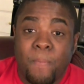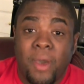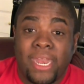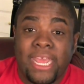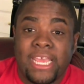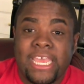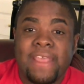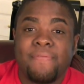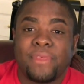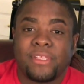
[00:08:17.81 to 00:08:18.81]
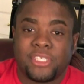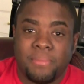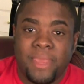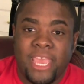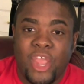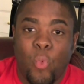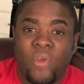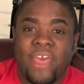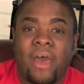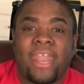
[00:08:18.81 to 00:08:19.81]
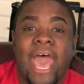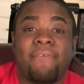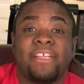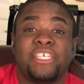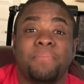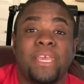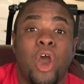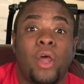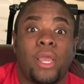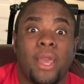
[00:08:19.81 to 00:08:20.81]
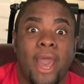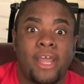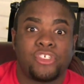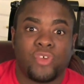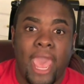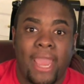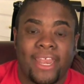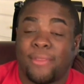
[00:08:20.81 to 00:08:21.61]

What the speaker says: but it gives it to me without having to be on a contract.